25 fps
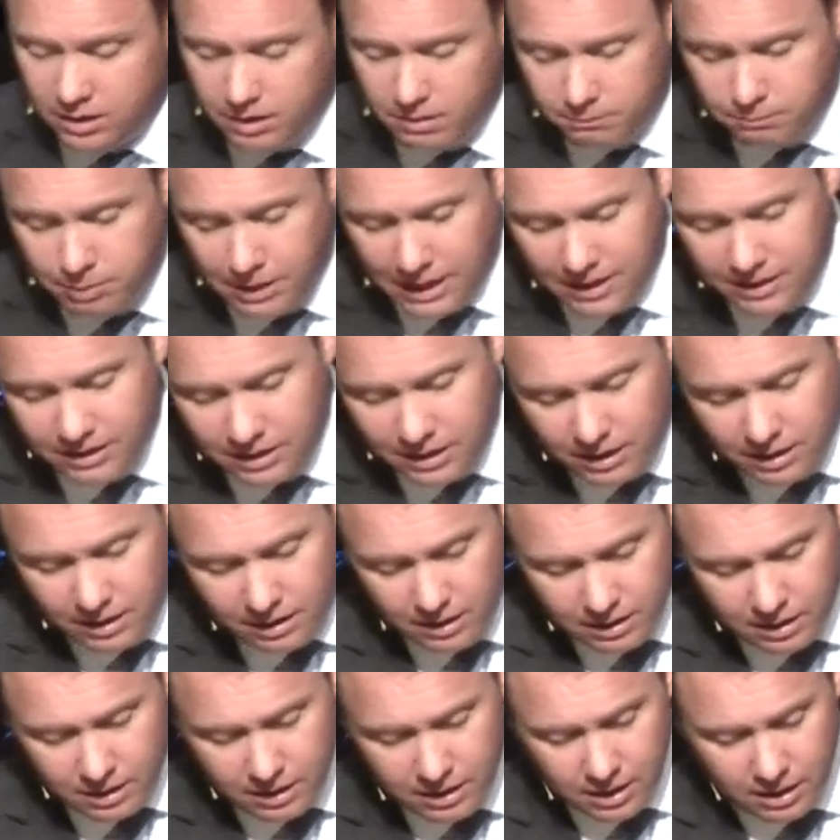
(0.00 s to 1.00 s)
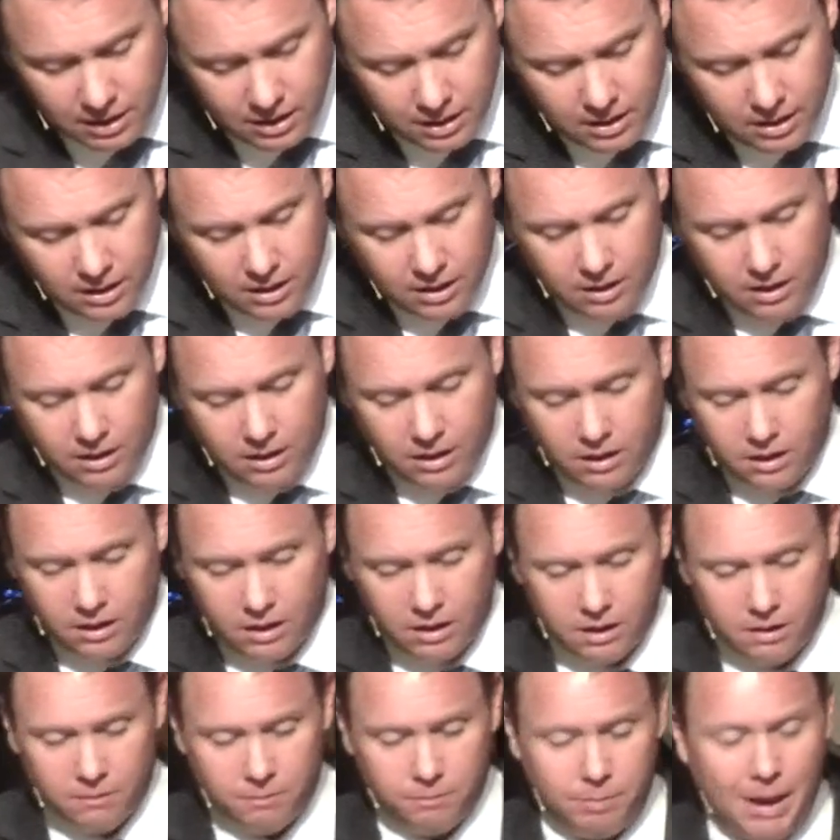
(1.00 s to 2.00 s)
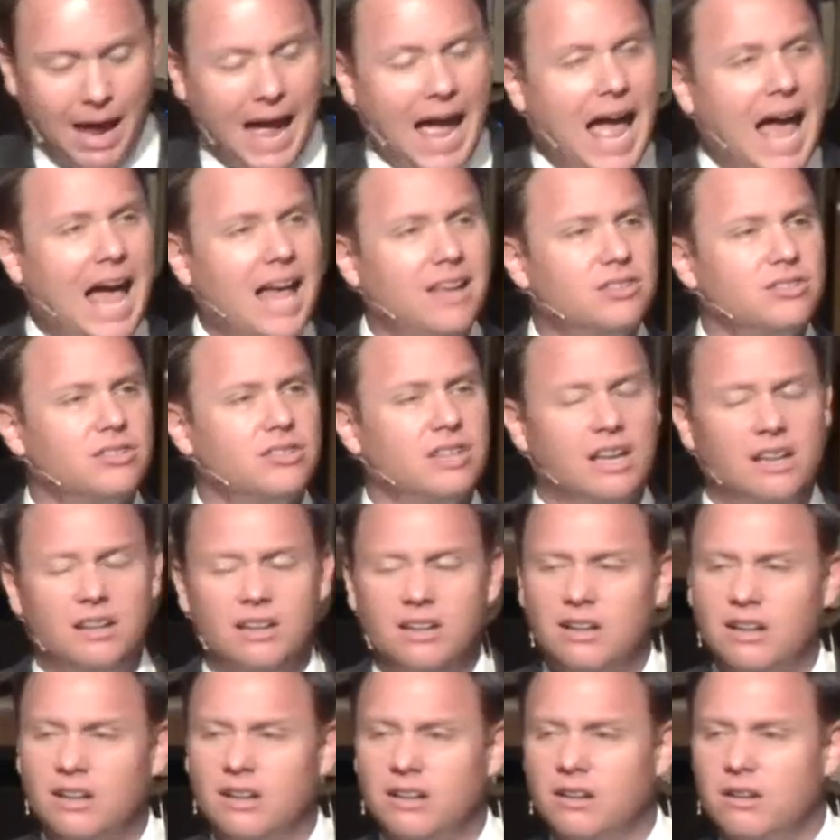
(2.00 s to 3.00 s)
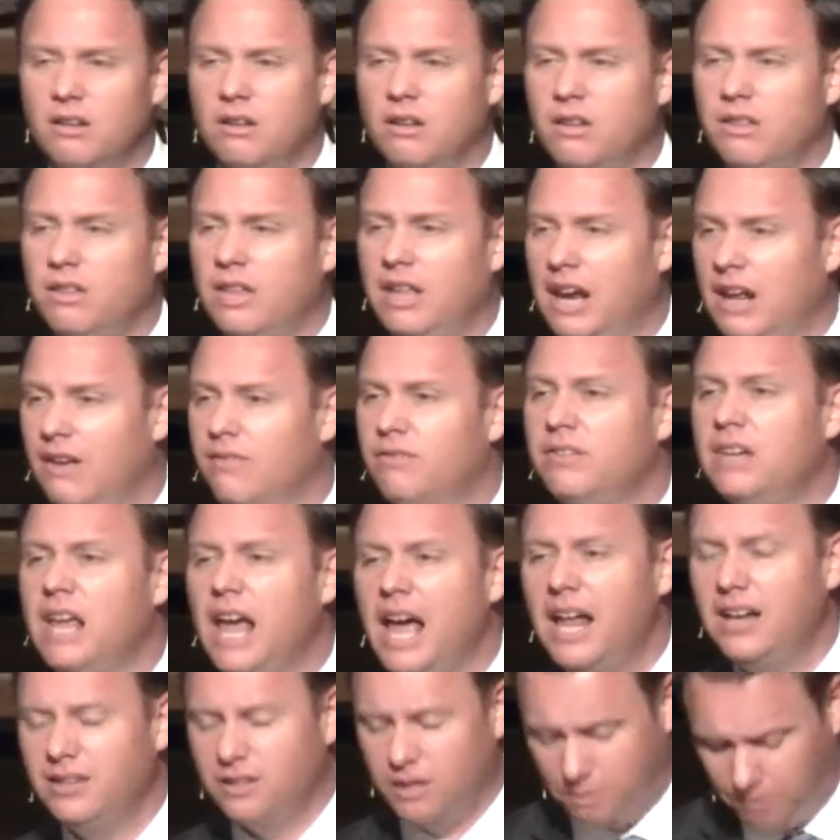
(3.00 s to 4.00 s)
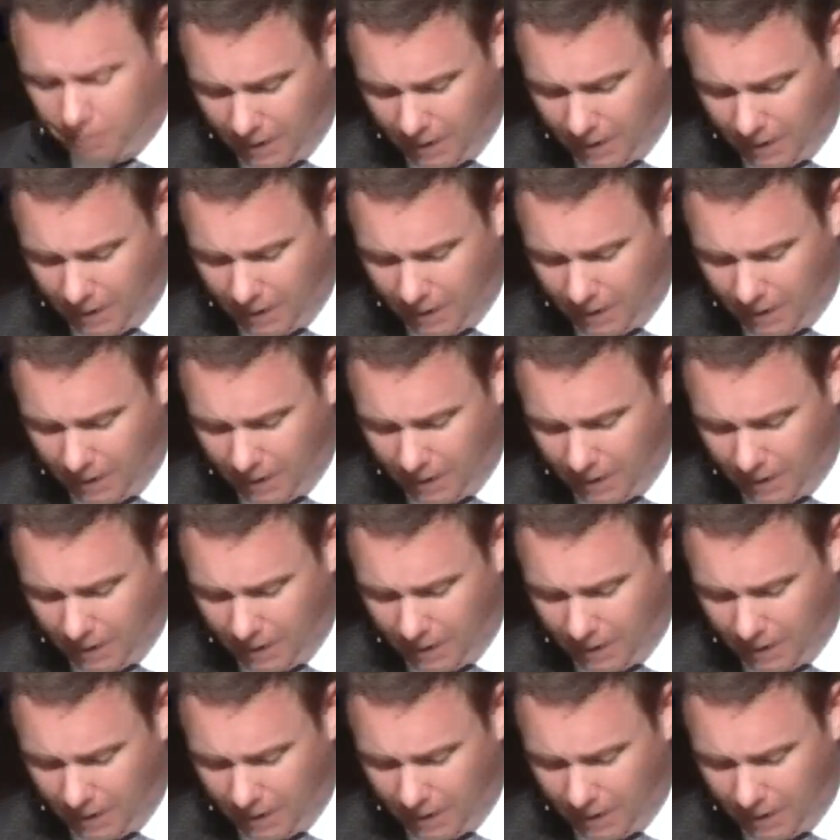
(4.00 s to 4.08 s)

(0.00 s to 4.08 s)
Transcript: been past and that have yet to